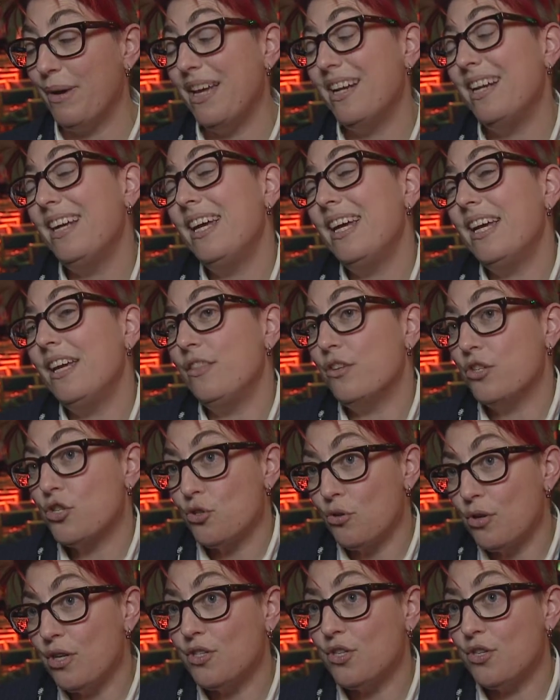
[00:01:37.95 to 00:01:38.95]
But in the
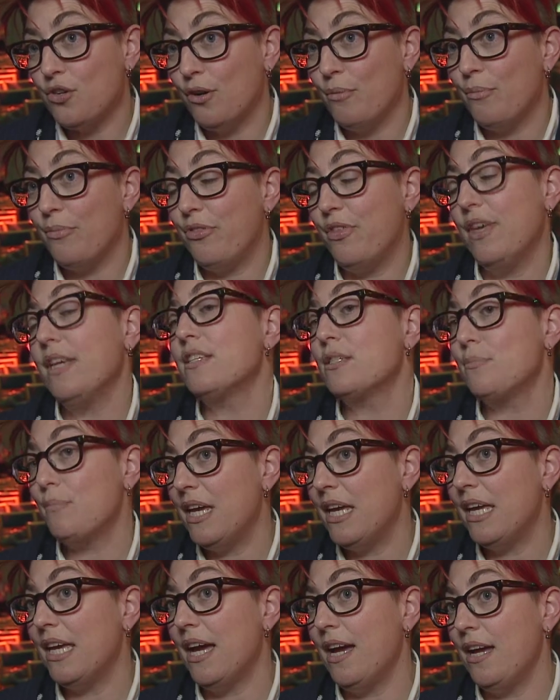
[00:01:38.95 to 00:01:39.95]
short term, things
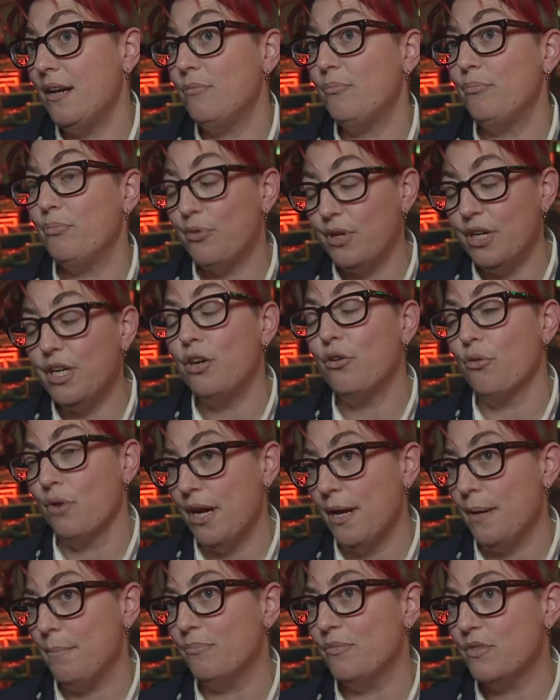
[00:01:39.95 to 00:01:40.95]
may get pretty
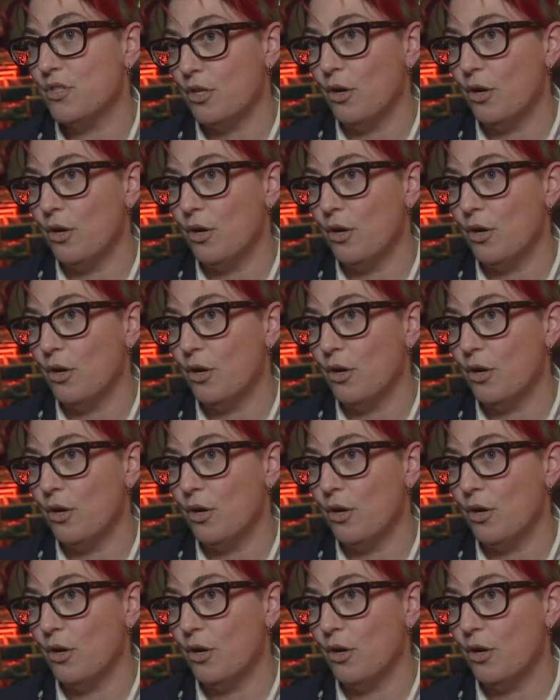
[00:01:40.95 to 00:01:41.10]
grim.